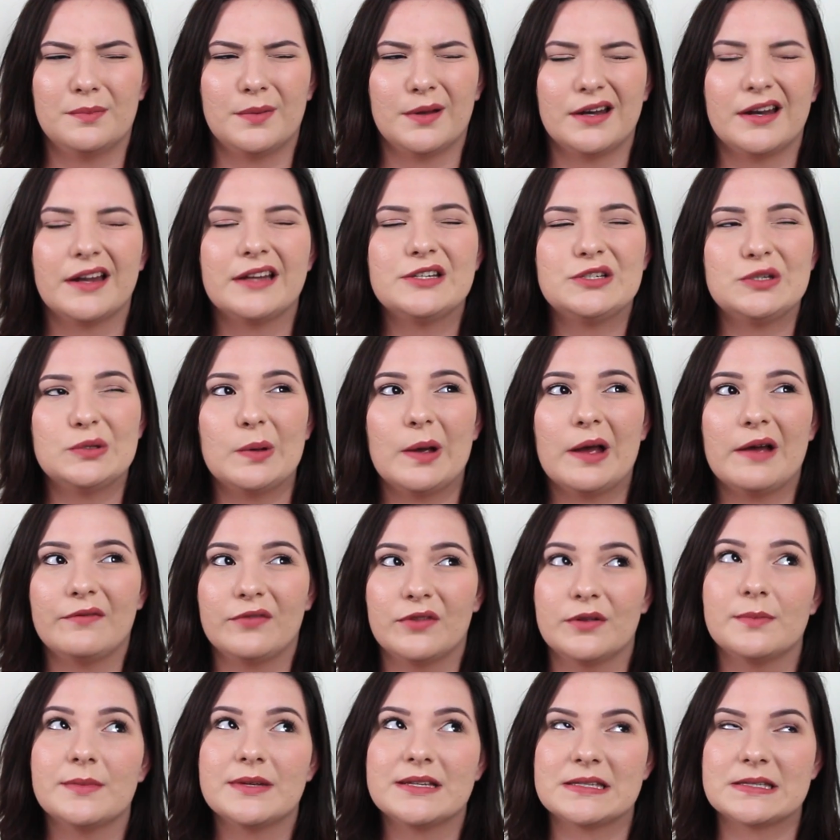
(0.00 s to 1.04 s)
But I do
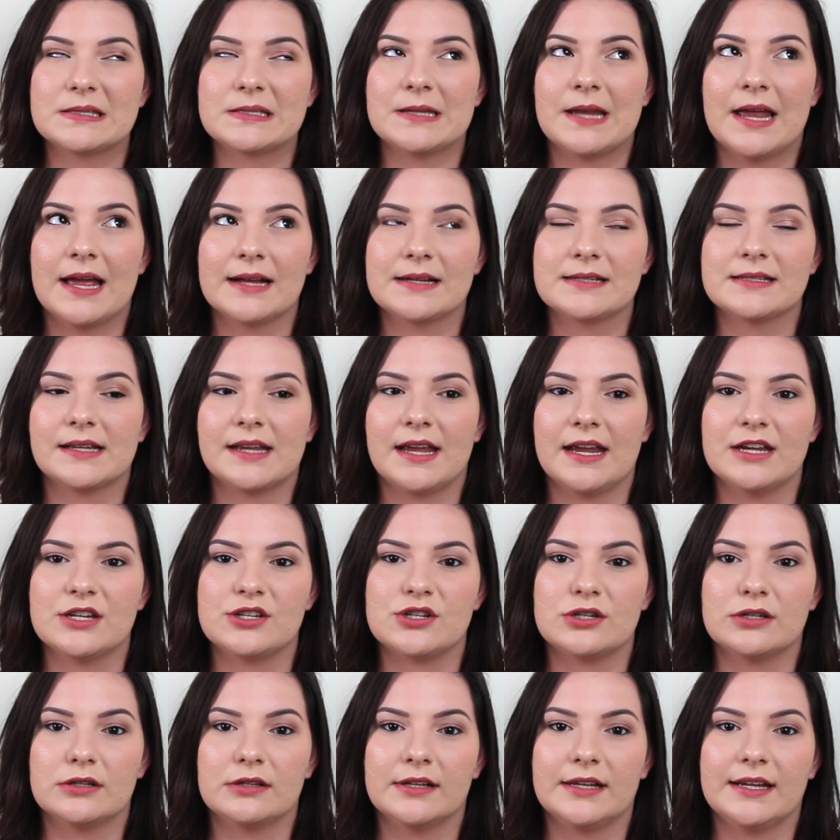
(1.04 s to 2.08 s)
have them as snacks
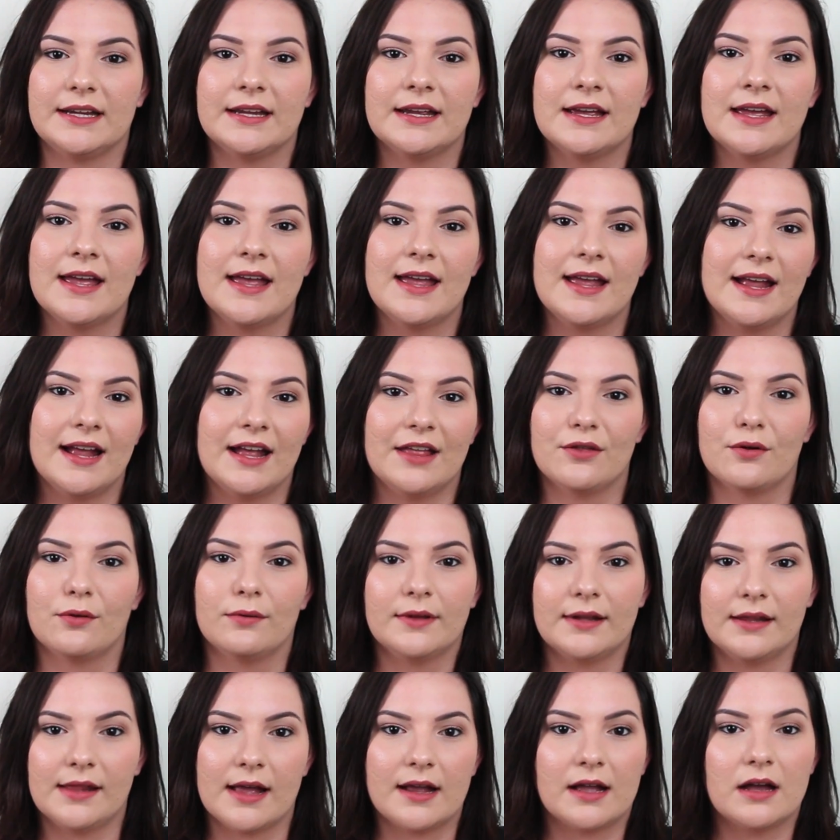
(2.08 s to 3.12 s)
occasionally, and they're
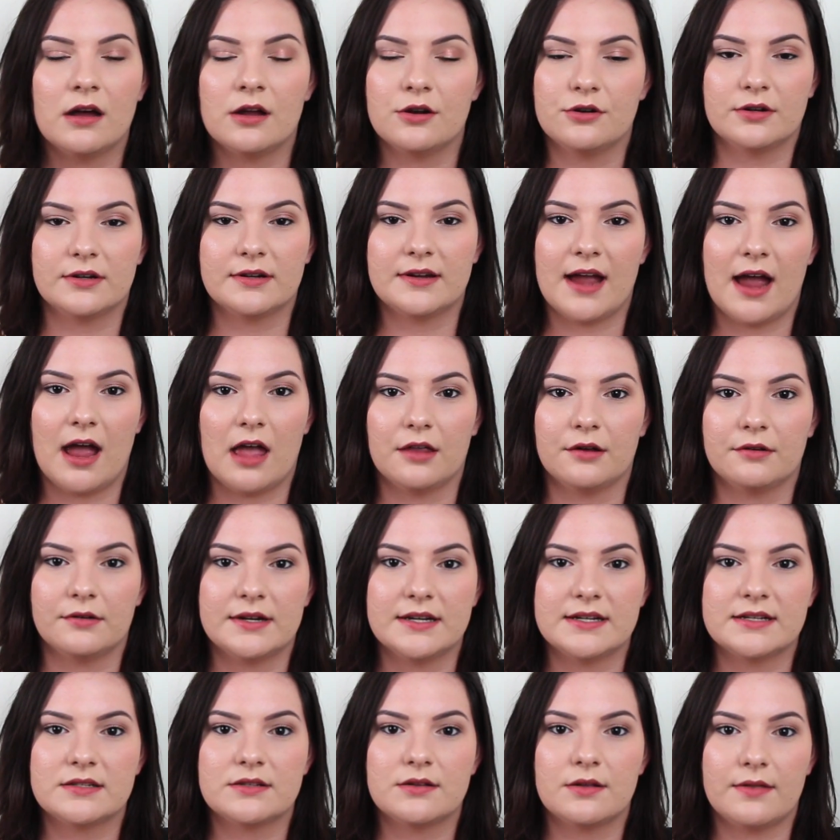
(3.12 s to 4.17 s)
only like 100
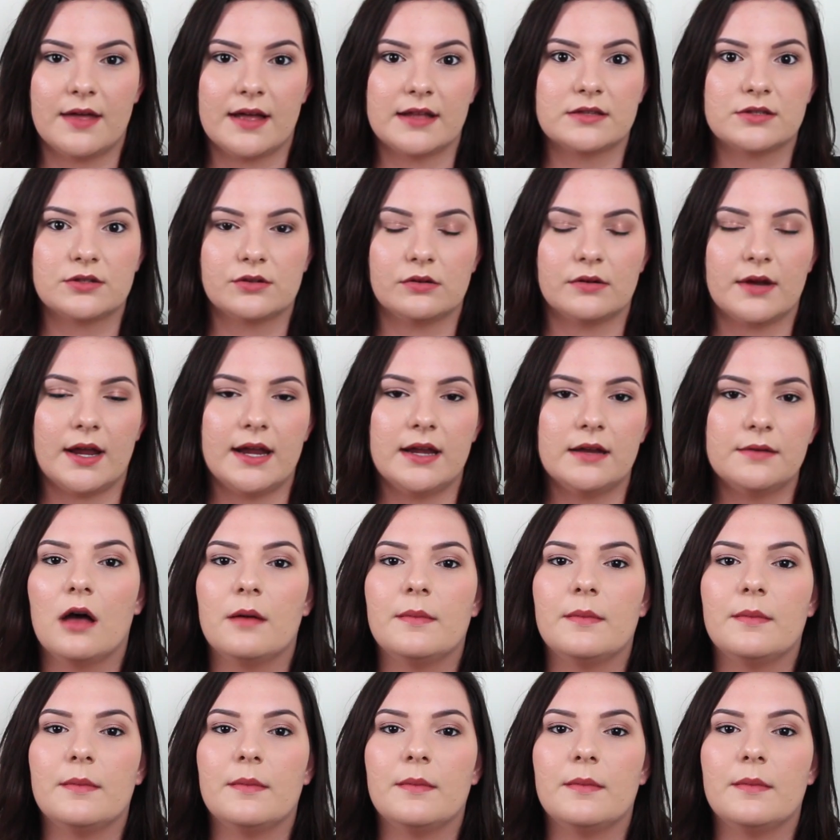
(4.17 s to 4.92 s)
calories, so that's great.